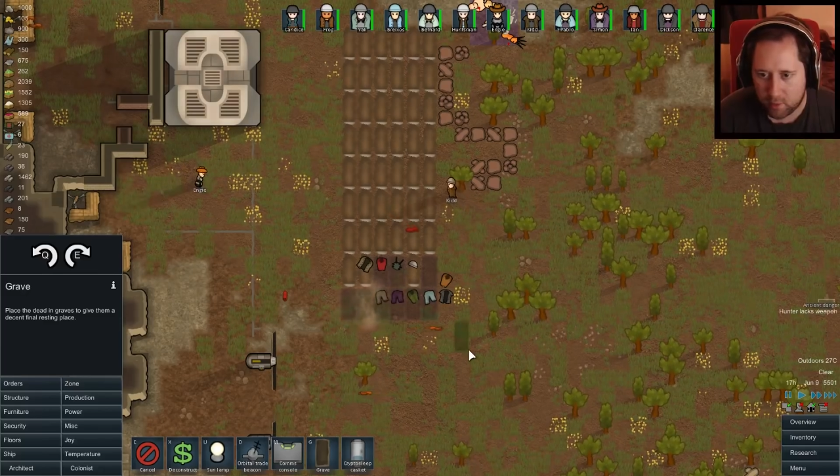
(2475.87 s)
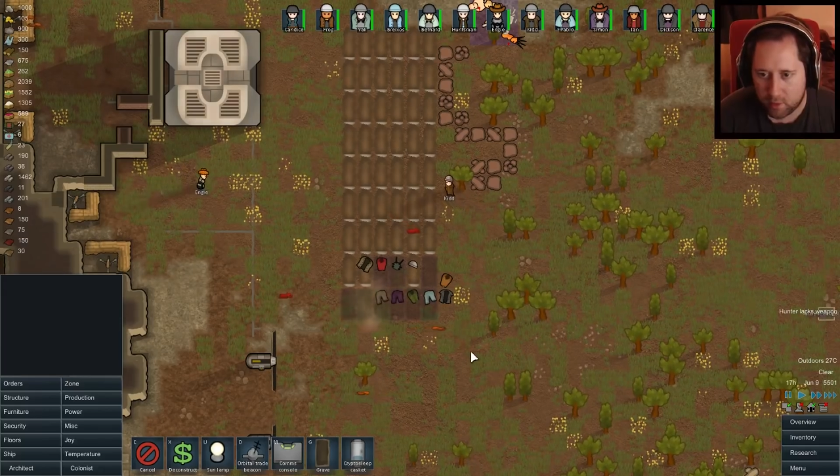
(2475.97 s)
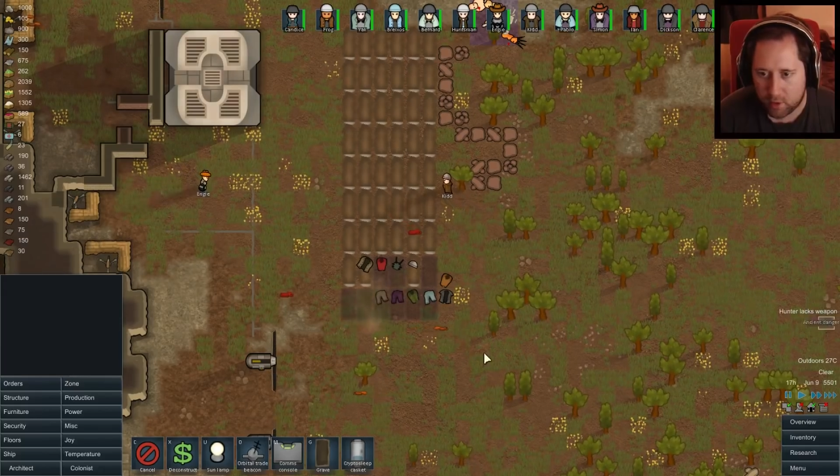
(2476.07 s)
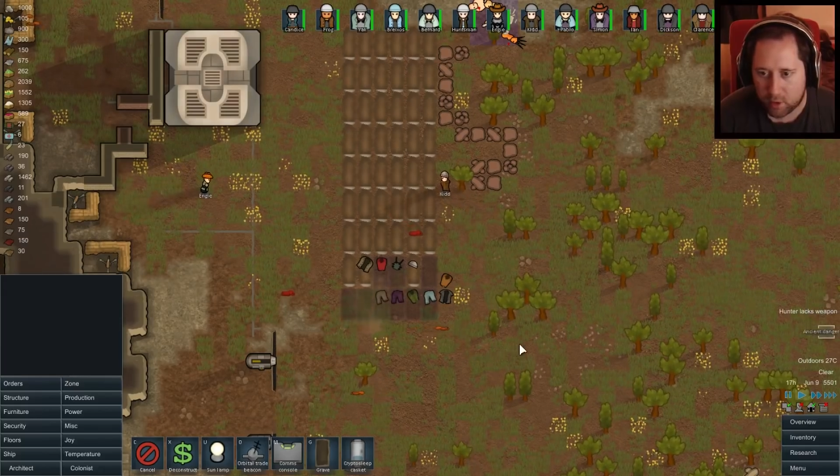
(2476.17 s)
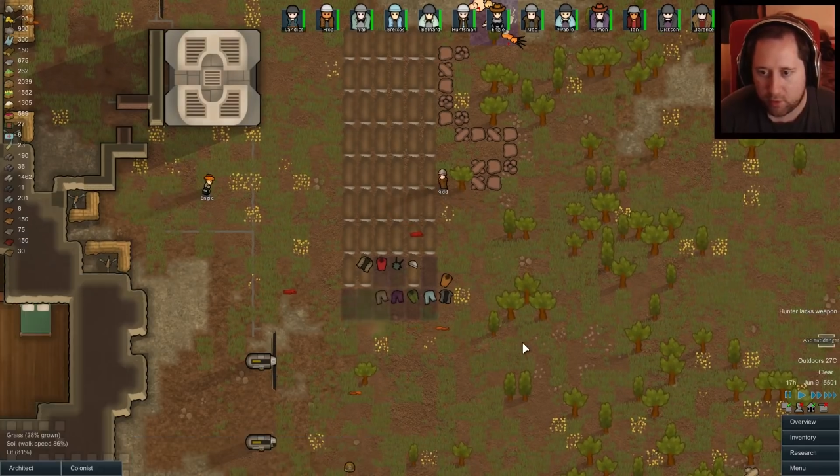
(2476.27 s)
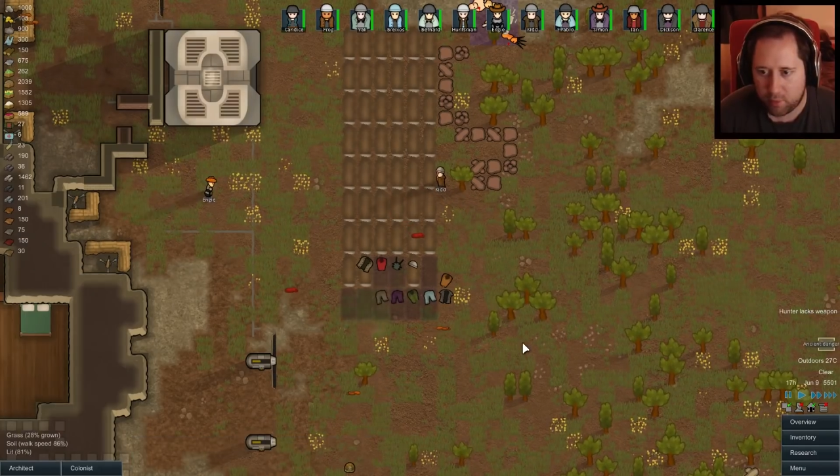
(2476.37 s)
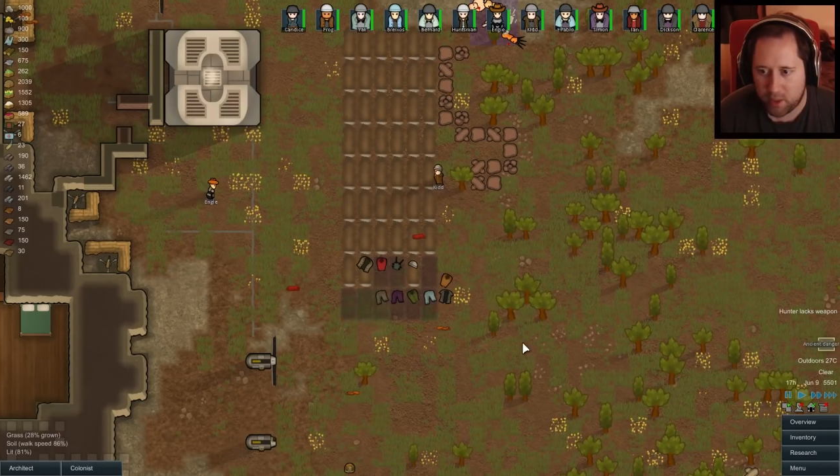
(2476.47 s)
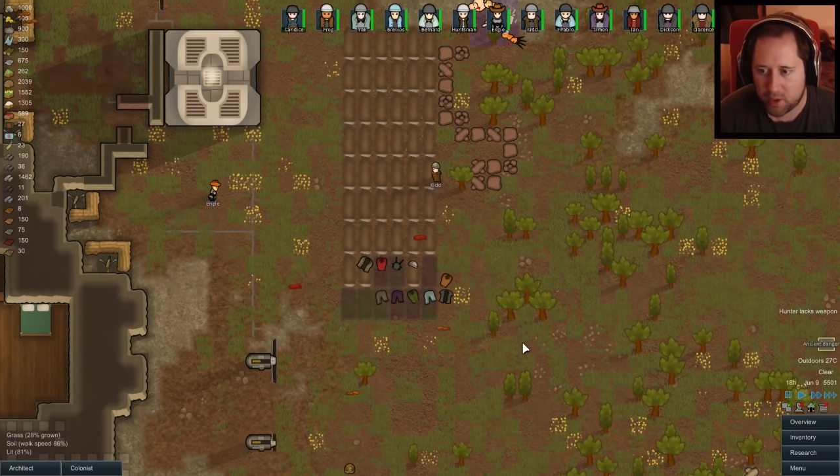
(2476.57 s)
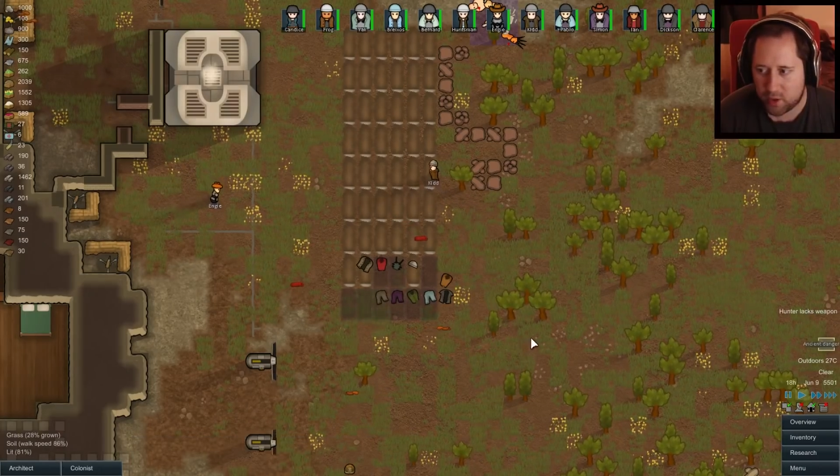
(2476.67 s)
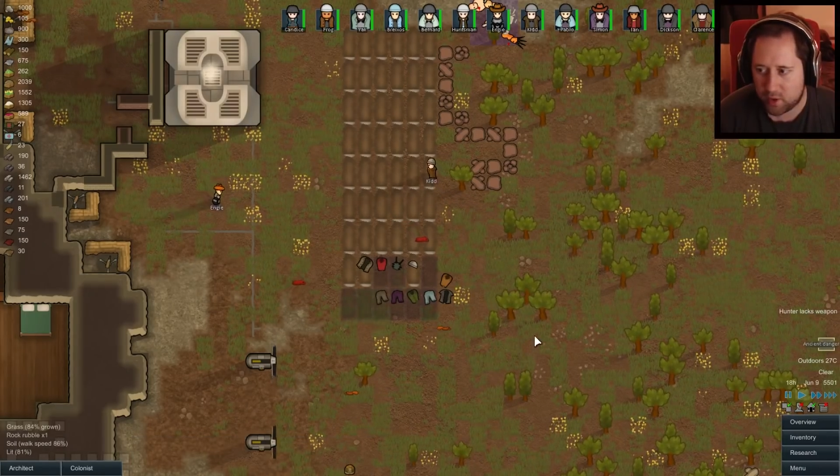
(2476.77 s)

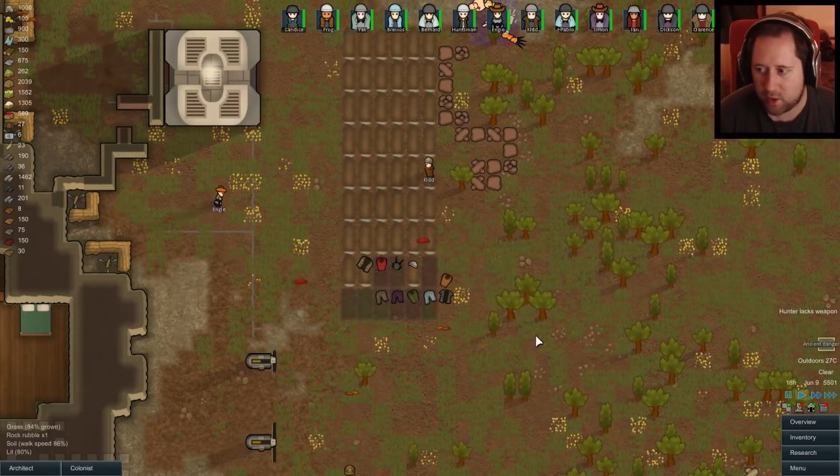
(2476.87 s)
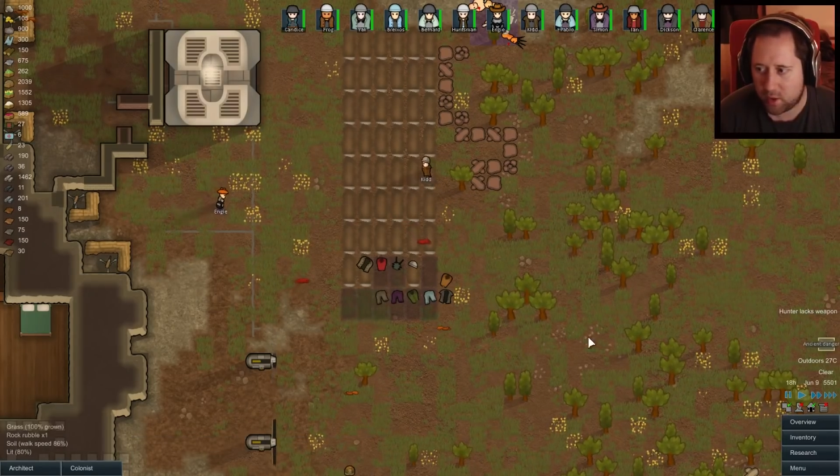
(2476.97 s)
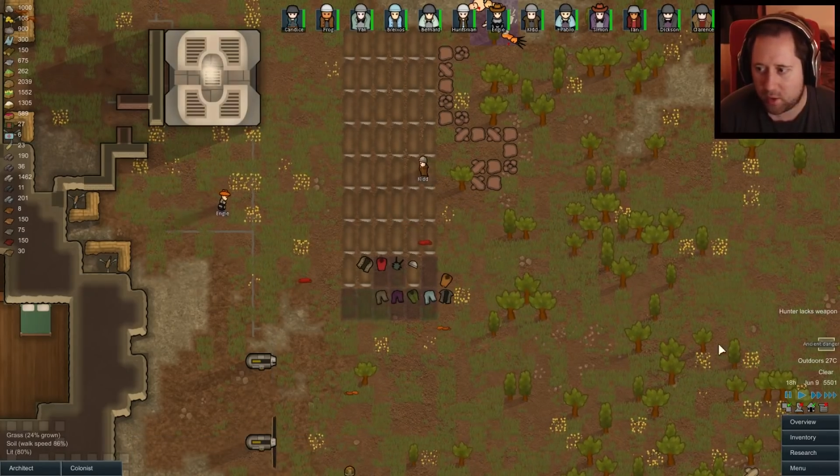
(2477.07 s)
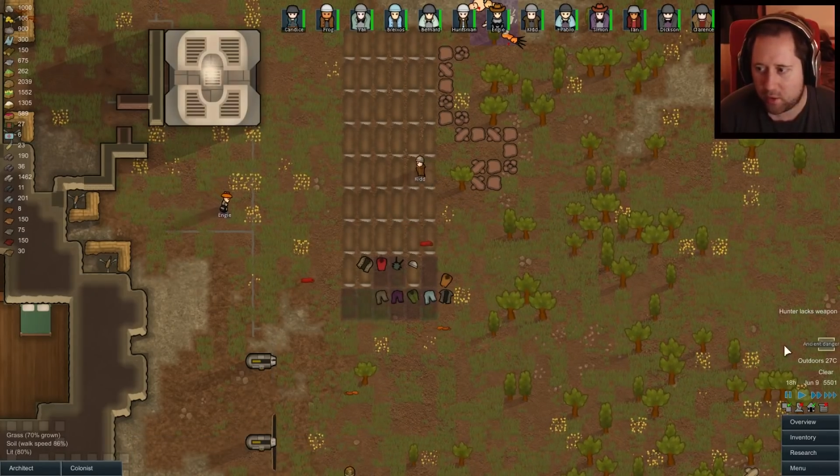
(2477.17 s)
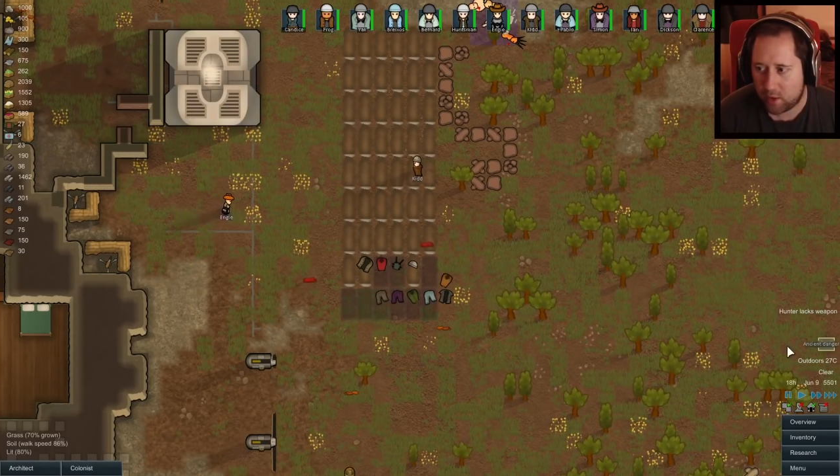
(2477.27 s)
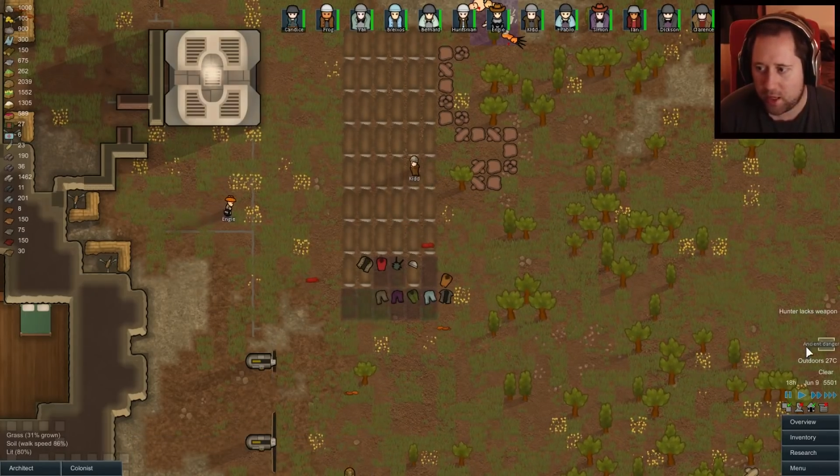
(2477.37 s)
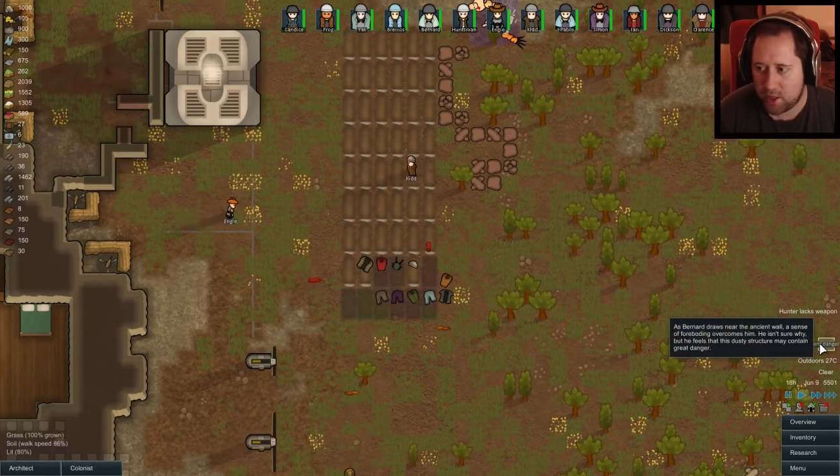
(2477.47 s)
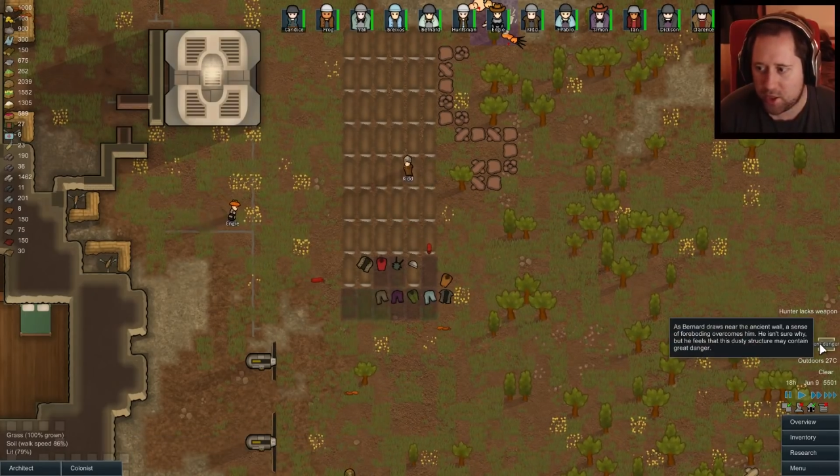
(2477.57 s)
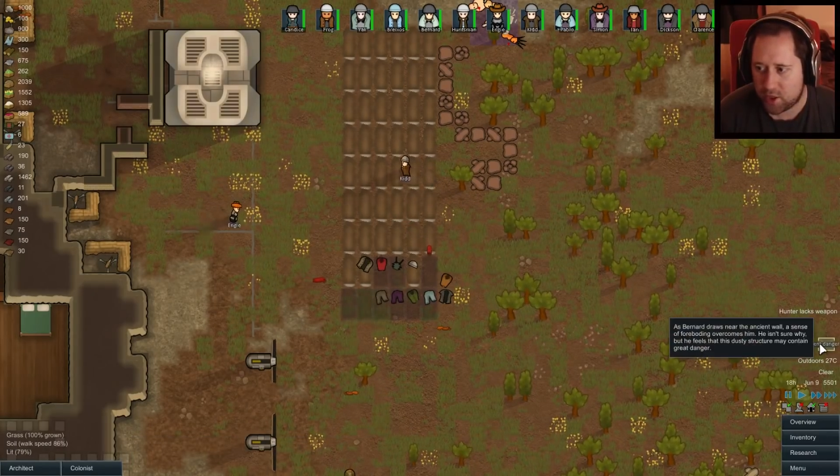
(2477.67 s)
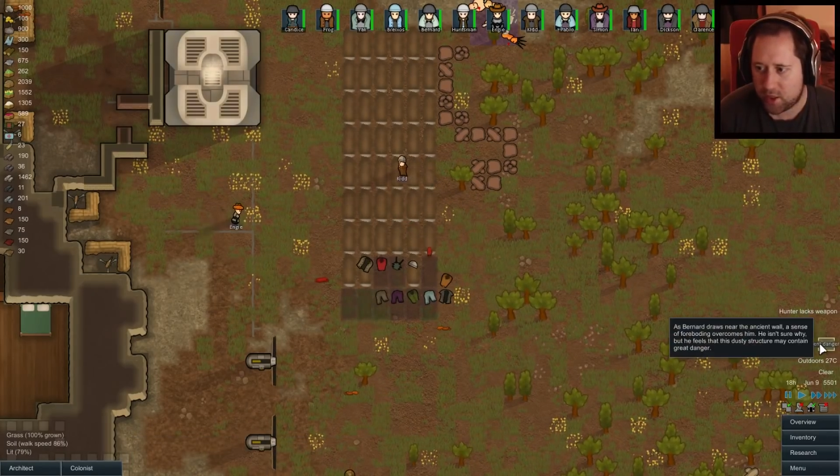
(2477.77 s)
cremation thing going on.
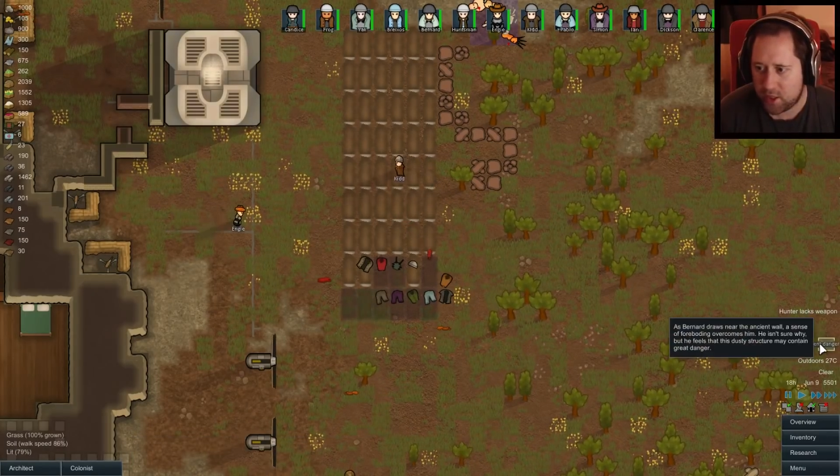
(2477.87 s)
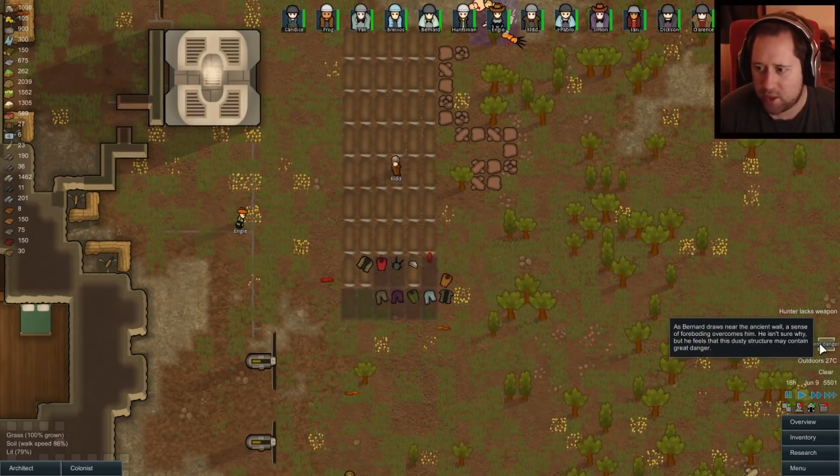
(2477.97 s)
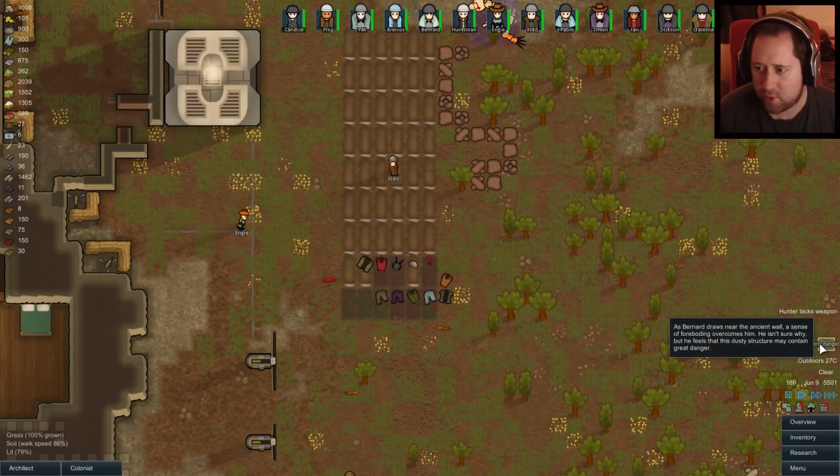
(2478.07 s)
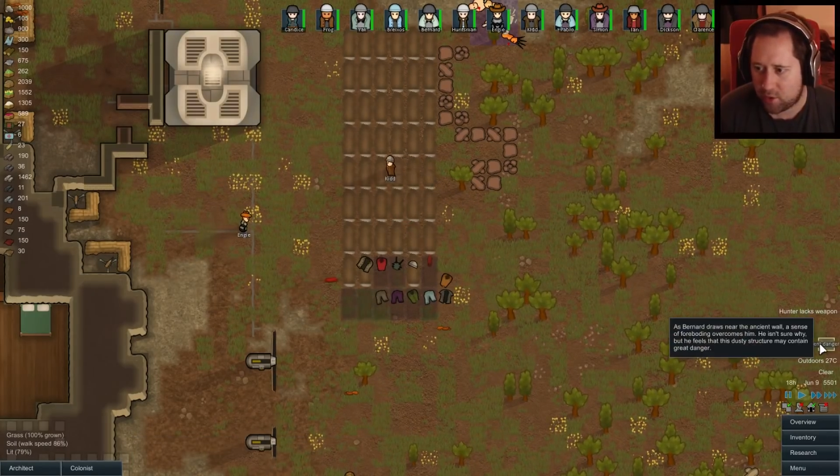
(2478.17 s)
Ancient danger,